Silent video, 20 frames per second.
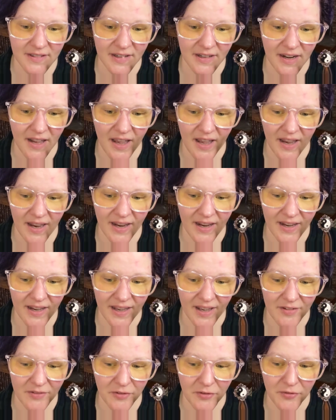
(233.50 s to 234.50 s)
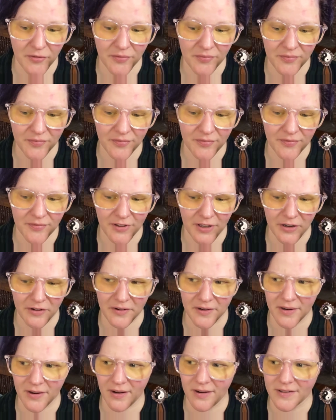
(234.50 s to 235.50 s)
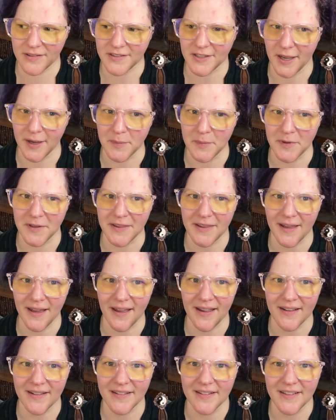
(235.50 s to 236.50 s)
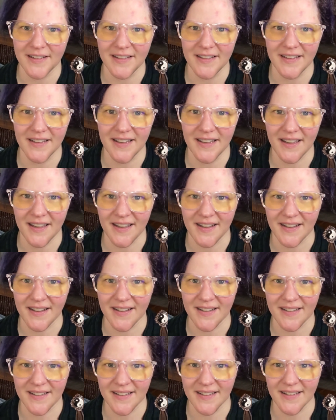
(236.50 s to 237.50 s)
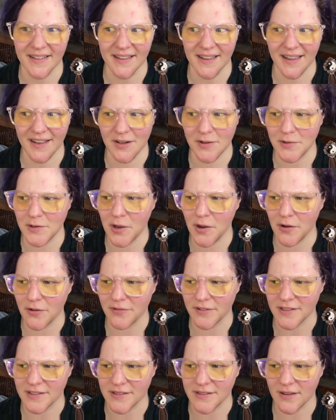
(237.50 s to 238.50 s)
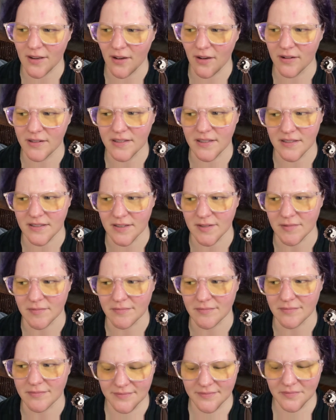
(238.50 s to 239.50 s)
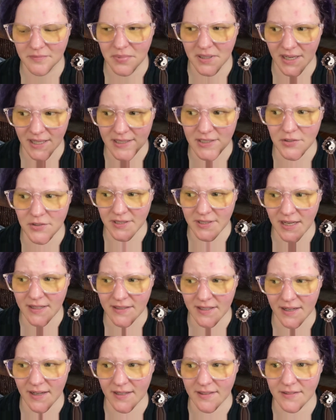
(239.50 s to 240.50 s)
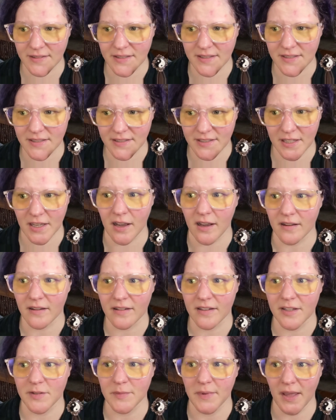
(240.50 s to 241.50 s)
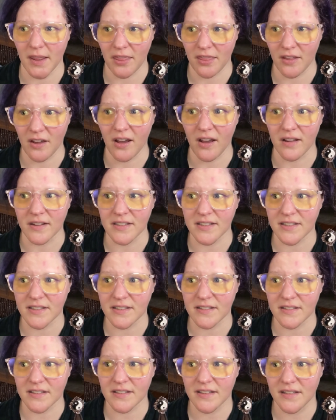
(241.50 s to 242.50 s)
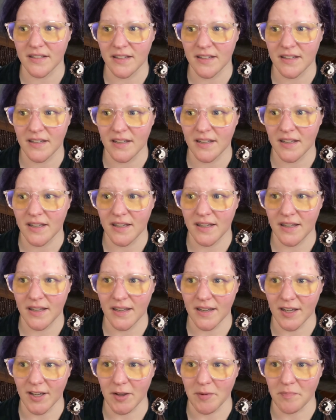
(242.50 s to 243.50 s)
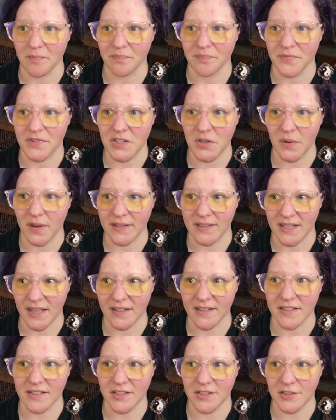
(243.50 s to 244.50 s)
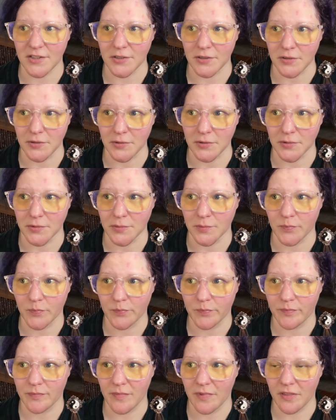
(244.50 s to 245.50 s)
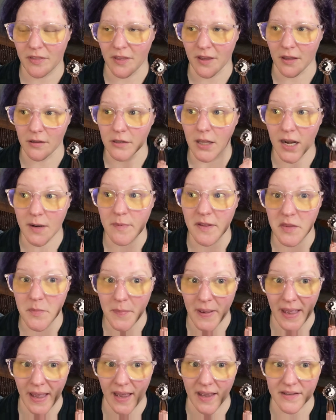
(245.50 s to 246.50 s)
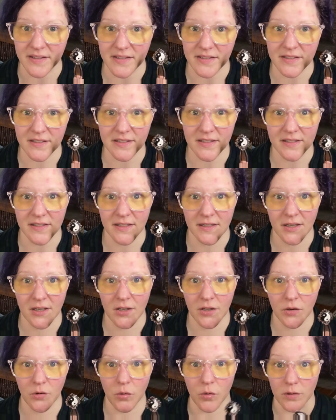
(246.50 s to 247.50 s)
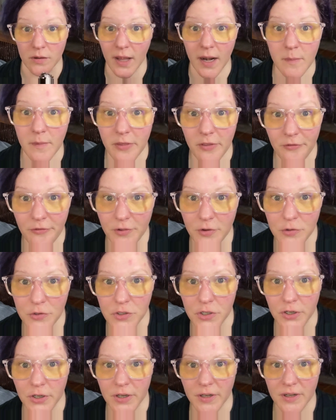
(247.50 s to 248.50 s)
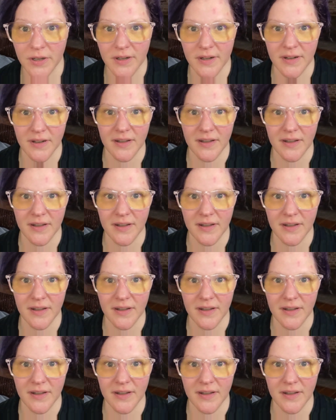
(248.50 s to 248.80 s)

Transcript: And I have a very hard time with that. And I don't know if it's autism, but I tend to get stuck in my thoughts. Um, so I tend to think a lot about the past or a lot about the future